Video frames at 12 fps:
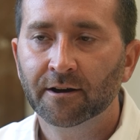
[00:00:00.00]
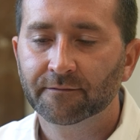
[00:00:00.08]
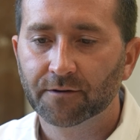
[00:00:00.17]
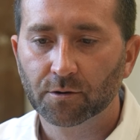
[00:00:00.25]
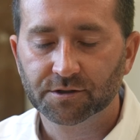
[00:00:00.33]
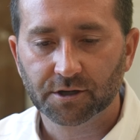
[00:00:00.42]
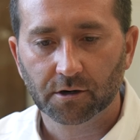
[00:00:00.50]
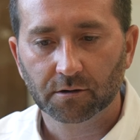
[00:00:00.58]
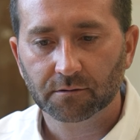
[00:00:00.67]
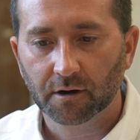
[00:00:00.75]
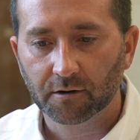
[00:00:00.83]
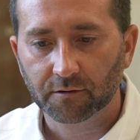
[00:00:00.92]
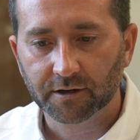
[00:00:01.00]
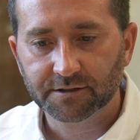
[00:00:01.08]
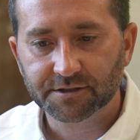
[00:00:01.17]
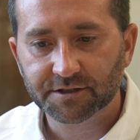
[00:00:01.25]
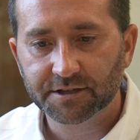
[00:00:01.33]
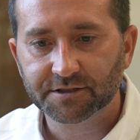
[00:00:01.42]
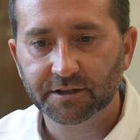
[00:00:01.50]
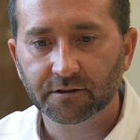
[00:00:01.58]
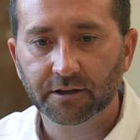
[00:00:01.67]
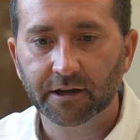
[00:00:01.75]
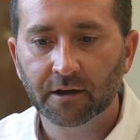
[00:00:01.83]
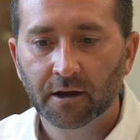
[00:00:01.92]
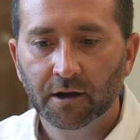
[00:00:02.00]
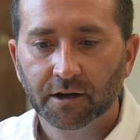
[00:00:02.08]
Folks are consistently